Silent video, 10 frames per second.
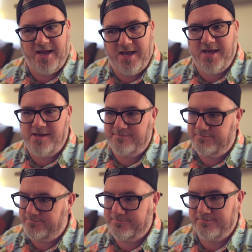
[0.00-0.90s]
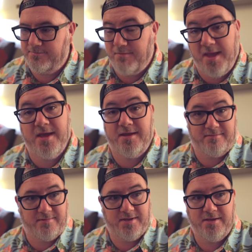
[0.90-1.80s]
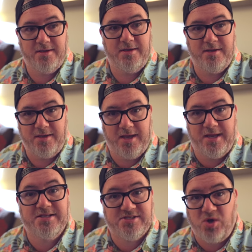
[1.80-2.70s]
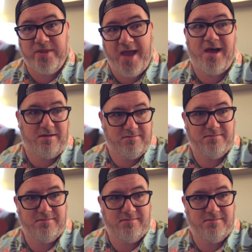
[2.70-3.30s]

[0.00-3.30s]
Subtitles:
Man, and it sold out.